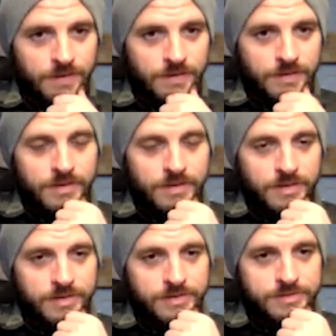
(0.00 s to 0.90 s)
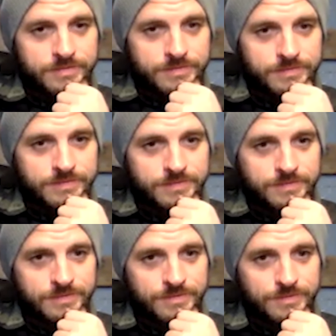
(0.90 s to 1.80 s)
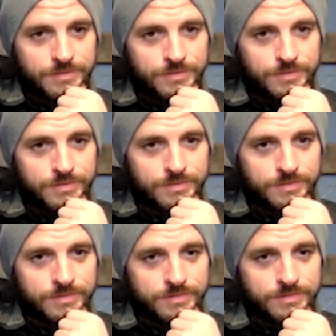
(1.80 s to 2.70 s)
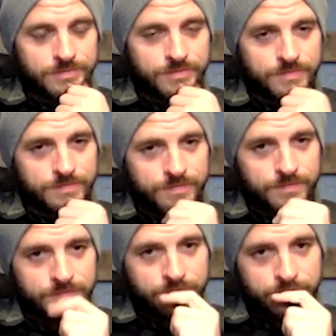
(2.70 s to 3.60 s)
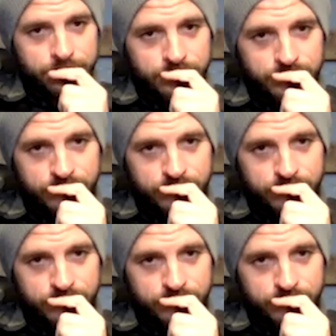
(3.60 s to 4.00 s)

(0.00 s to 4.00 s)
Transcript: [no speech]